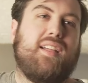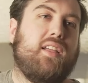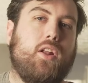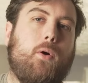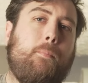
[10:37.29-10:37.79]

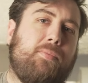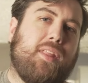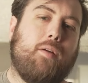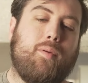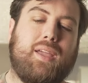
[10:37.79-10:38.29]
You know,
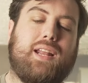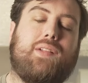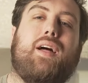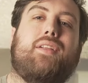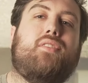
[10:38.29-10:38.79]
I've been making a
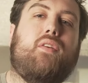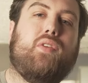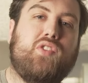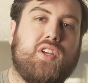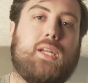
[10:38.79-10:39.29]
lot of stuff
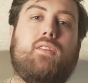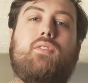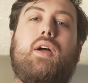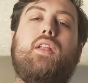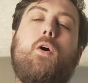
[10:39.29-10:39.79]
with chicken,
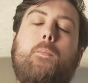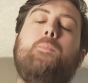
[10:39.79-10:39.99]
so I know